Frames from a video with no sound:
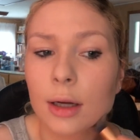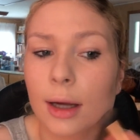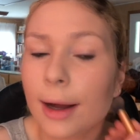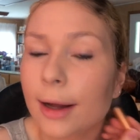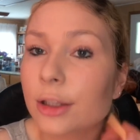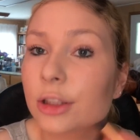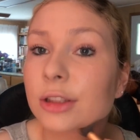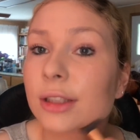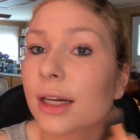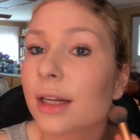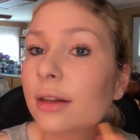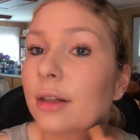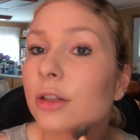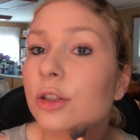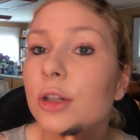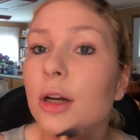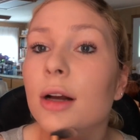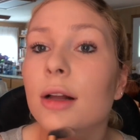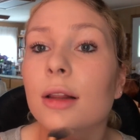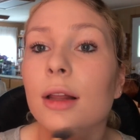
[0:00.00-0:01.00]
I just stay on the
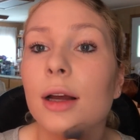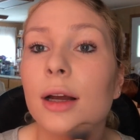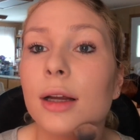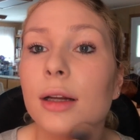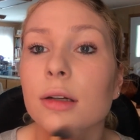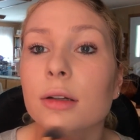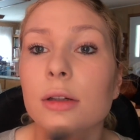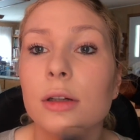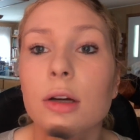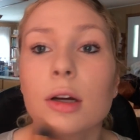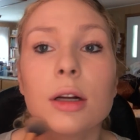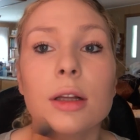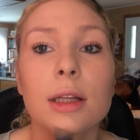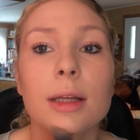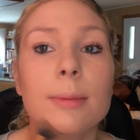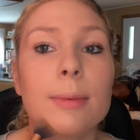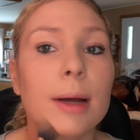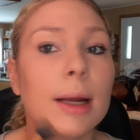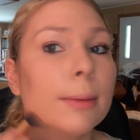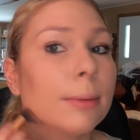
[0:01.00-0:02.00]
jawline.
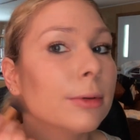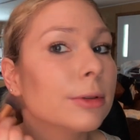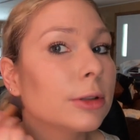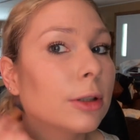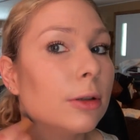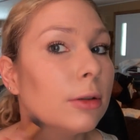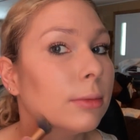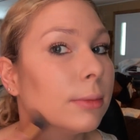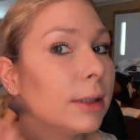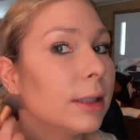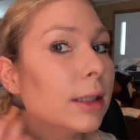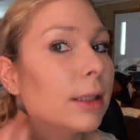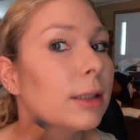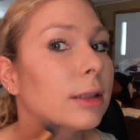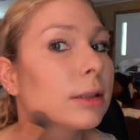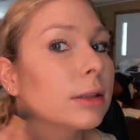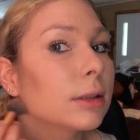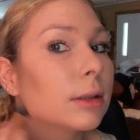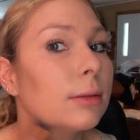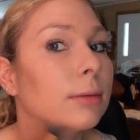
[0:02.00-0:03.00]
Karrie Bible told me
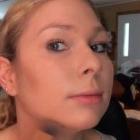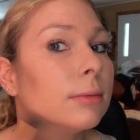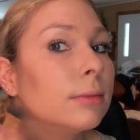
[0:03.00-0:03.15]
this.